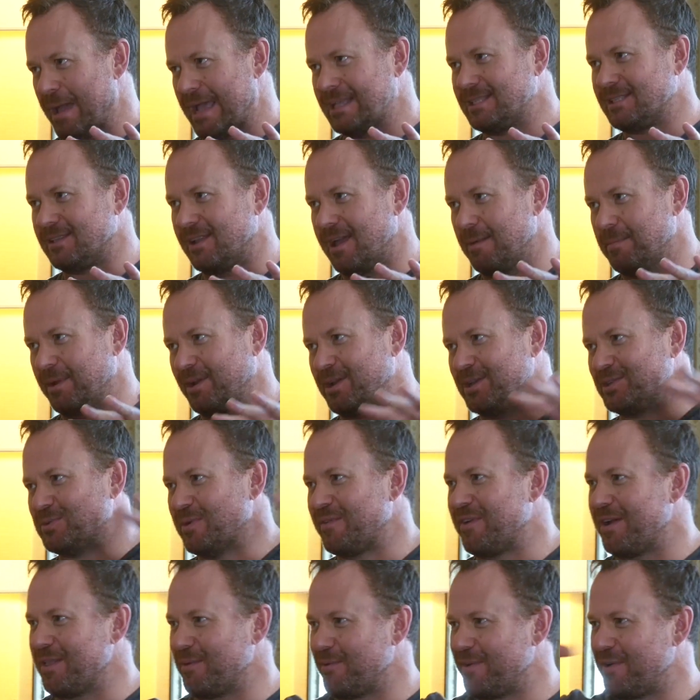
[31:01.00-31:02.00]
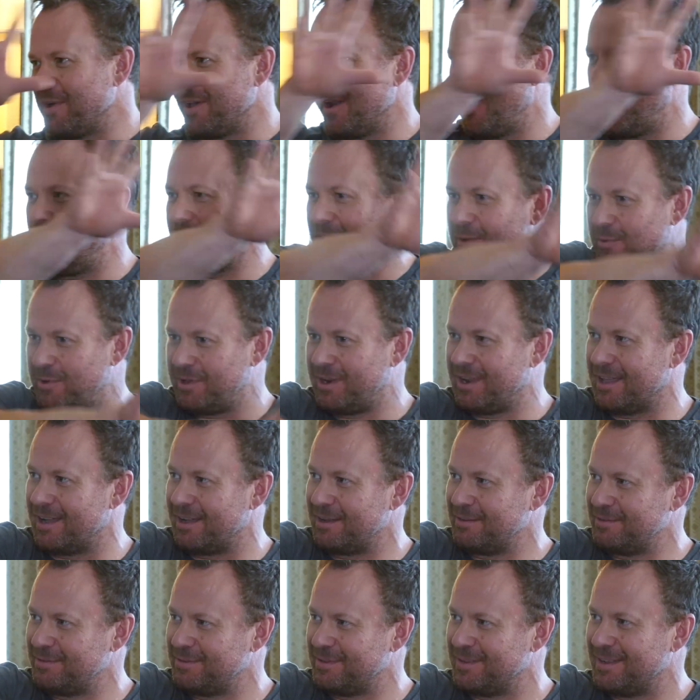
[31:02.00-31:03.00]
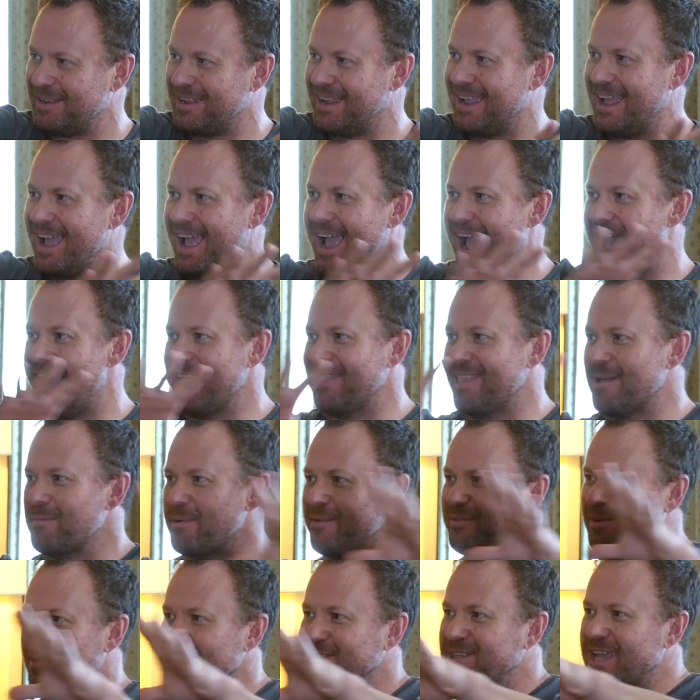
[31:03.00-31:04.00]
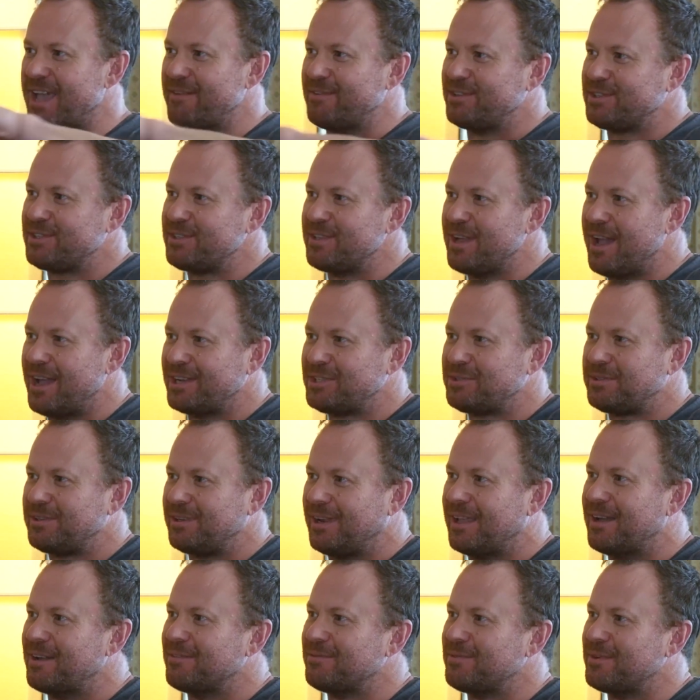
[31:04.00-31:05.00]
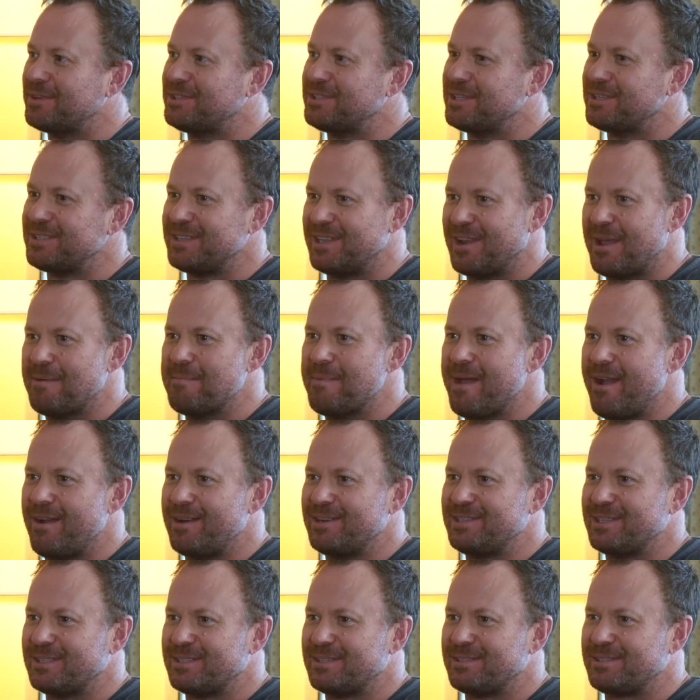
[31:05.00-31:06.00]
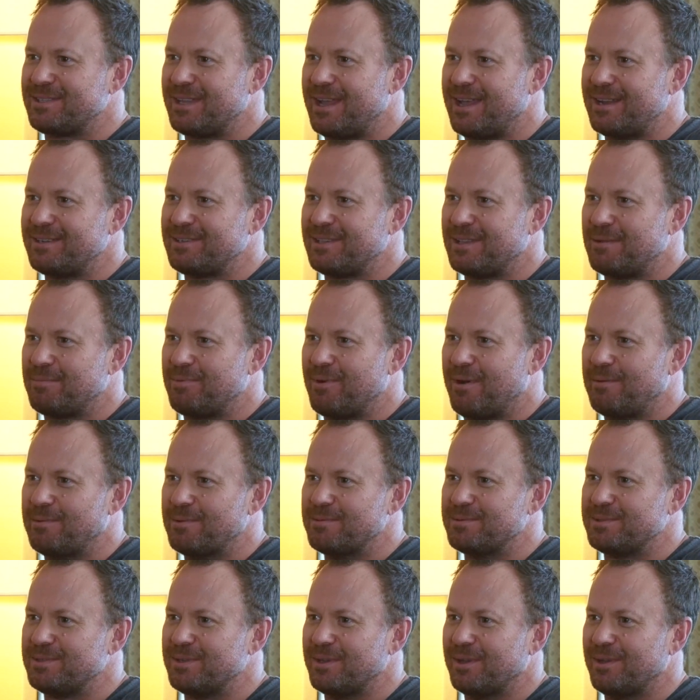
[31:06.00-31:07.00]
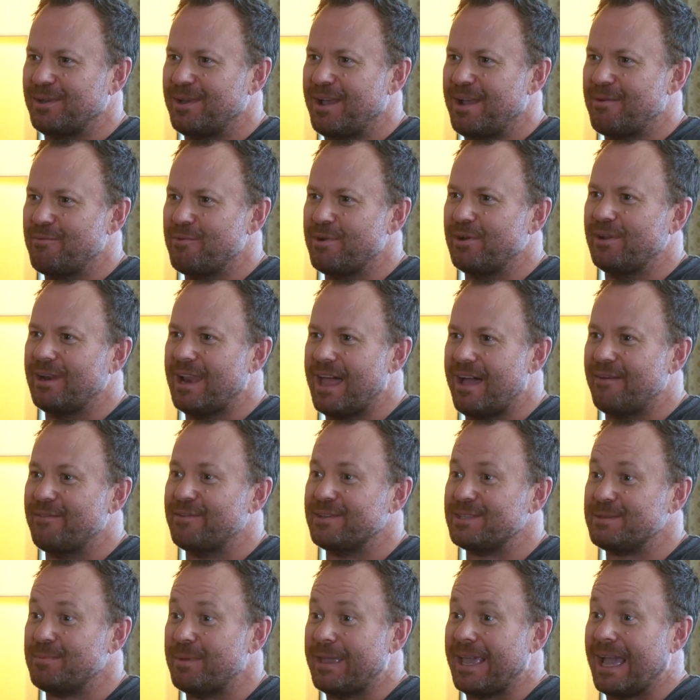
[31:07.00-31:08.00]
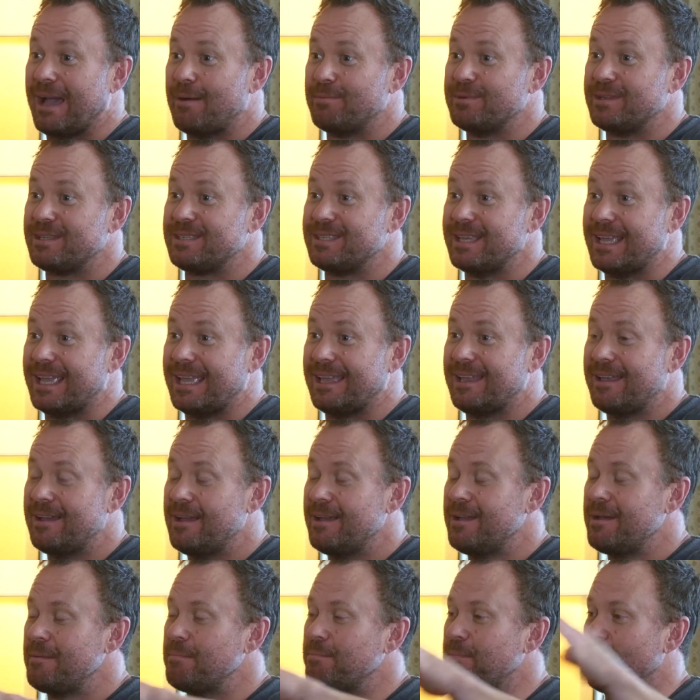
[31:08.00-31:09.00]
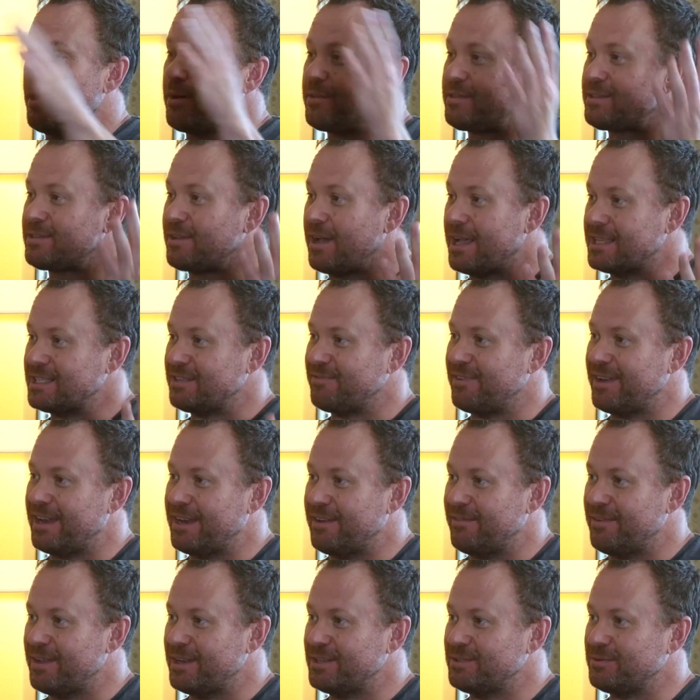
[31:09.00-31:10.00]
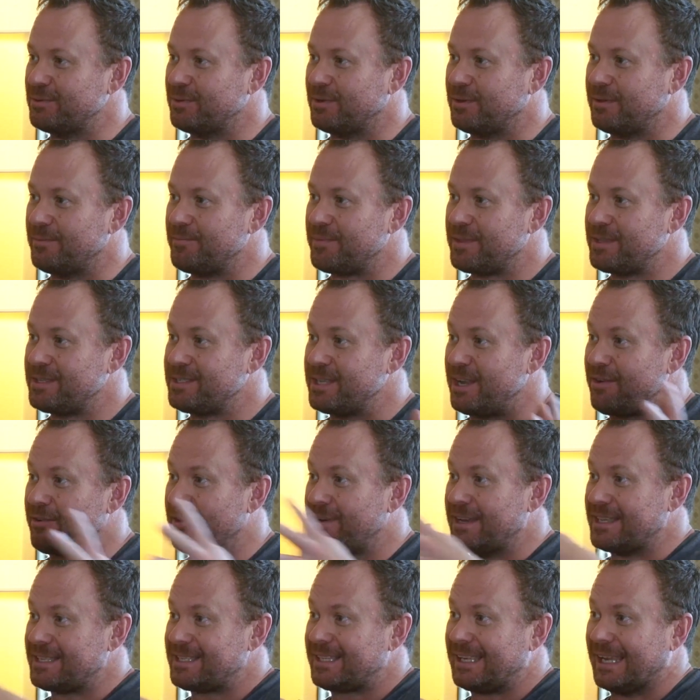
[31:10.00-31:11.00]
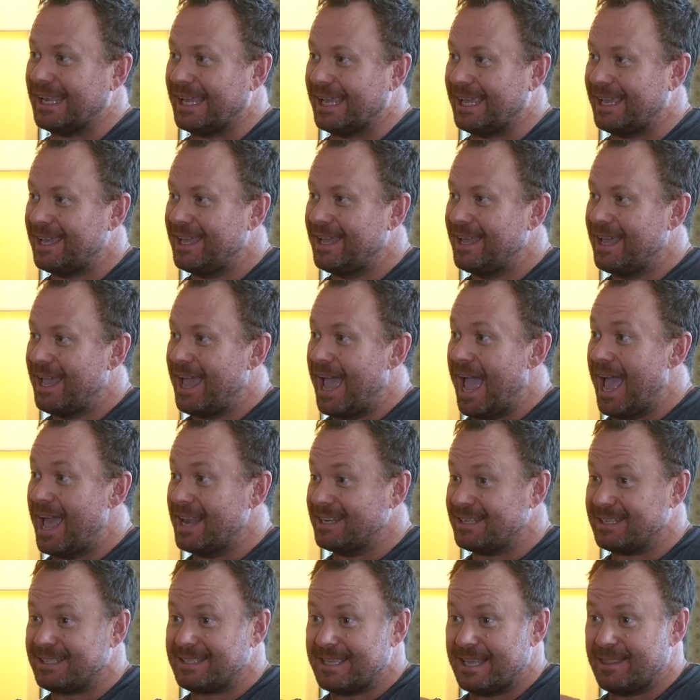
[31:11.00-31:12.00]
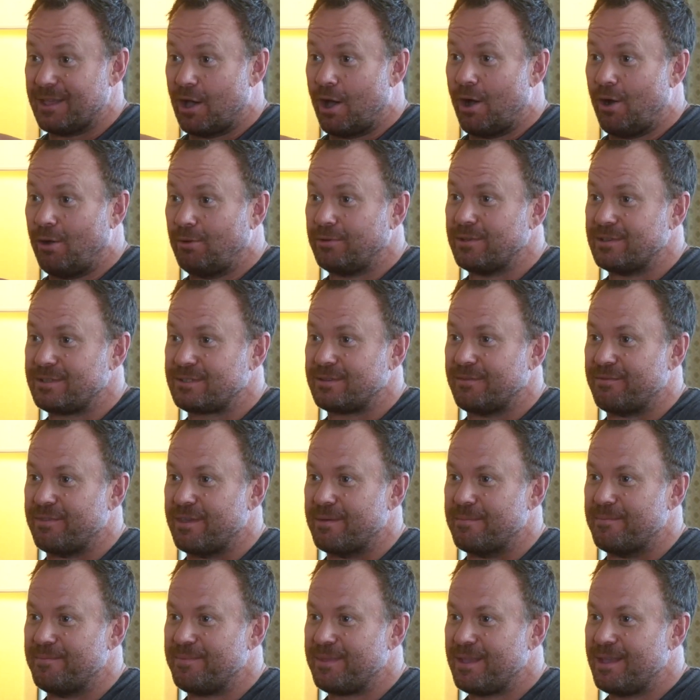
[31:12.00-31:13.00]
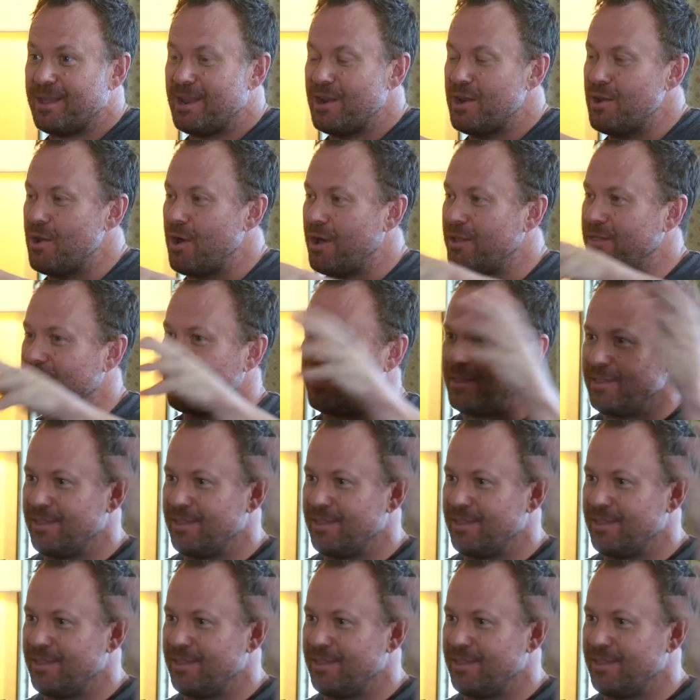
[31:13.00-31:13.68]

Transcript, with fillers: baseline. Because exactly. we've, got, we've got Hollywood love. Yes. Yeah. And then we've got David Schnarch love, which is, you know, marriage doesn't start until the problems do. And real love is yes. being able to see both sides of an individual yes. synchronously and to see the wholeness of them not